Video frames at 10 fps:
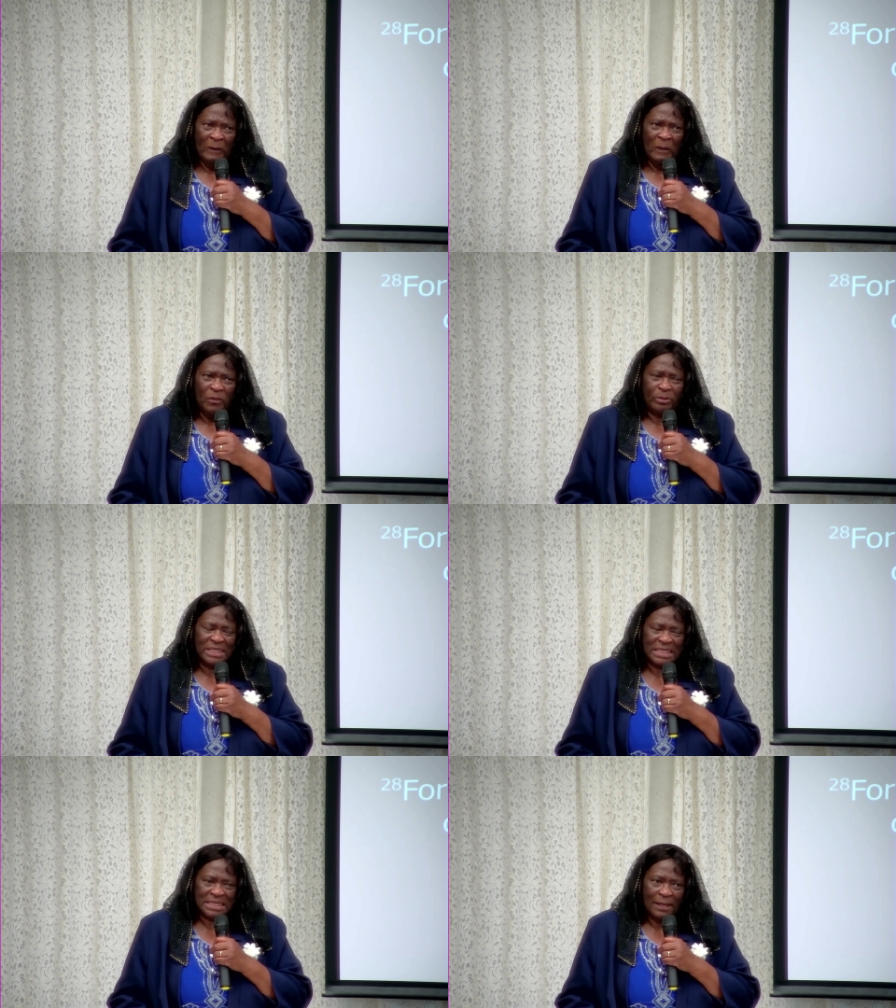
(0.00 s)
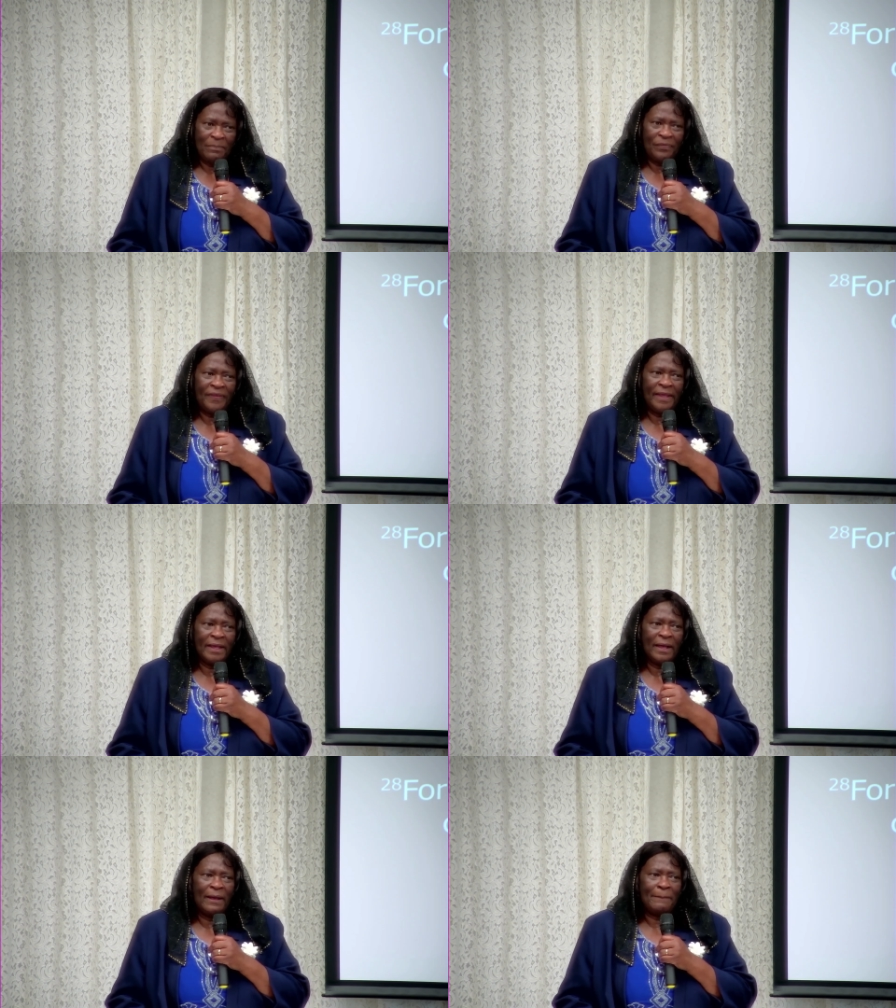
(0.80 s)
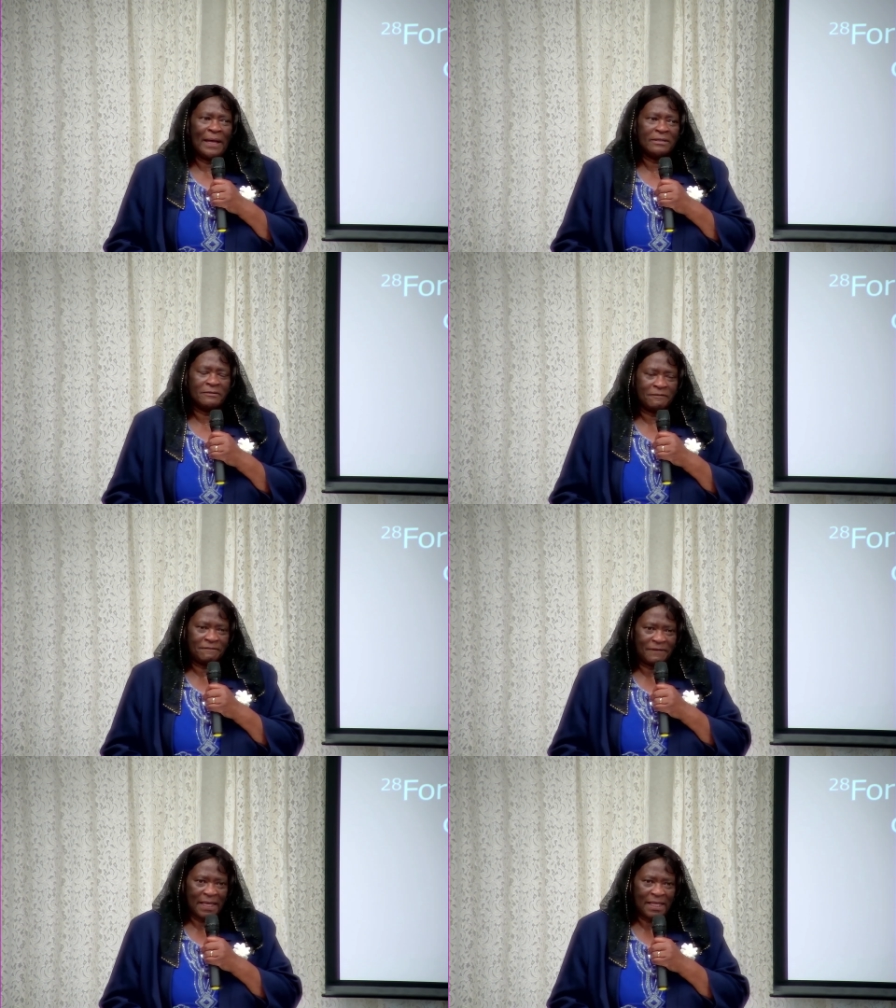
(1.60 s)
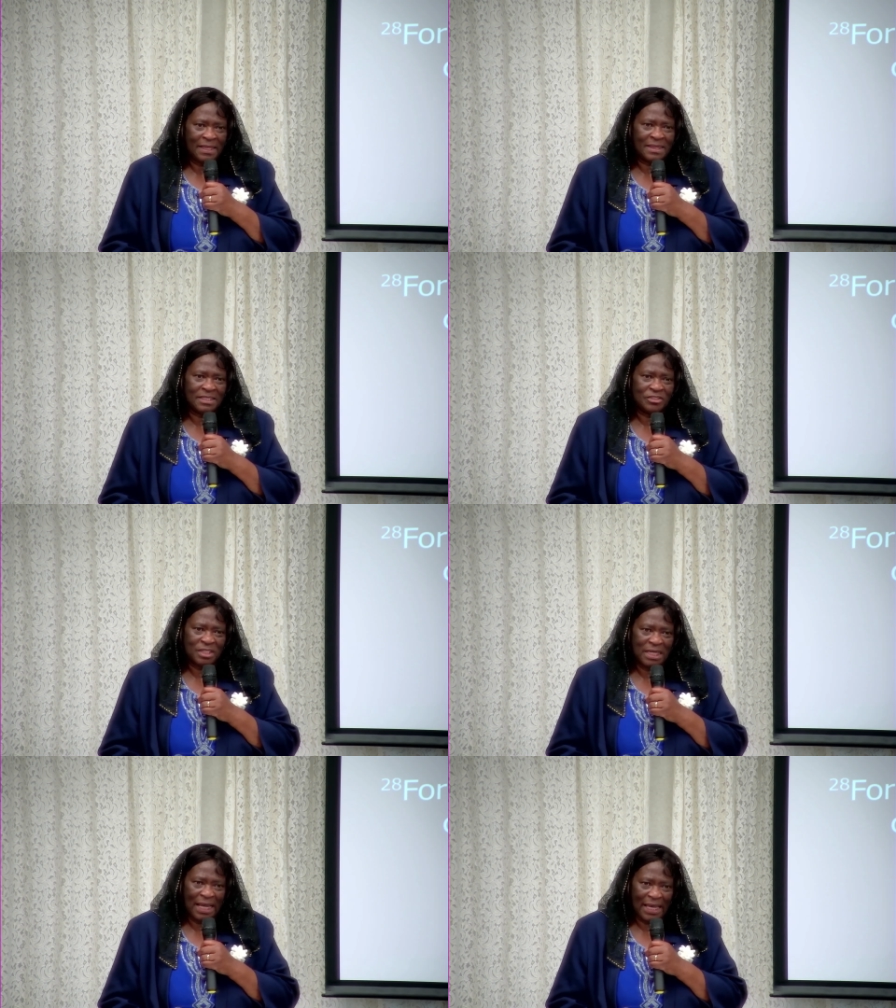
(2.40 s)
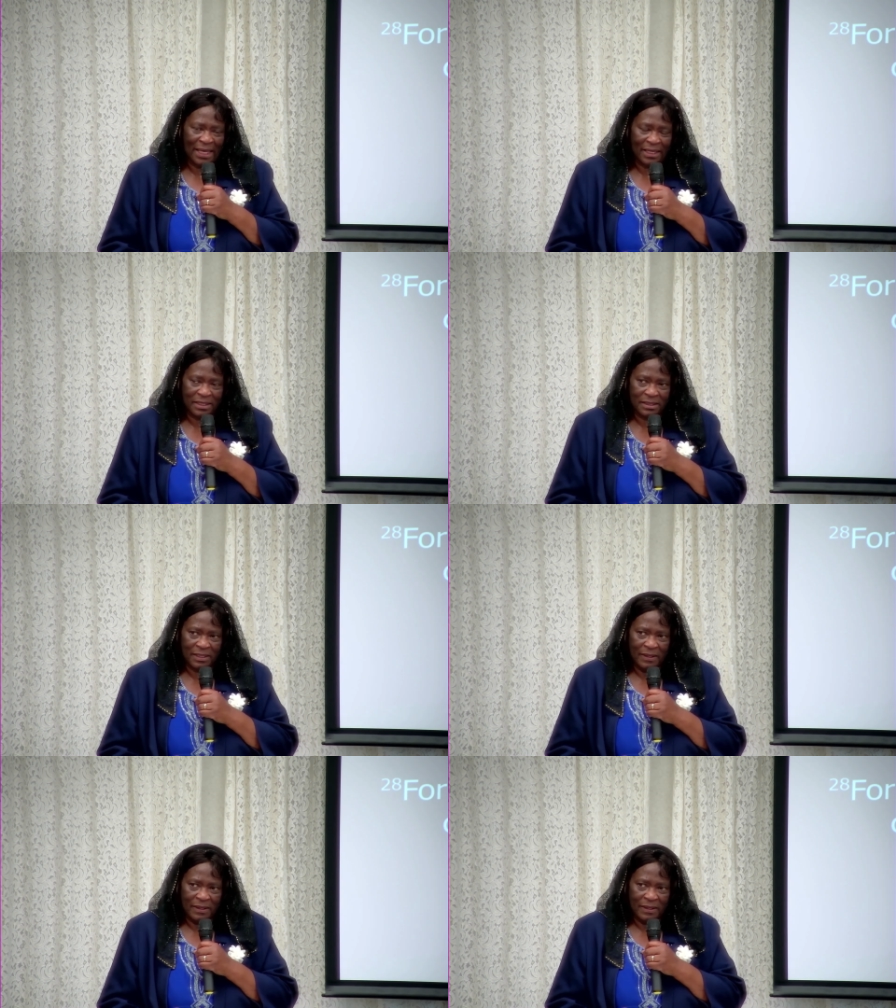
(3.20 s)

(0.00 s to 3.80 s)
There was something about a faith that she had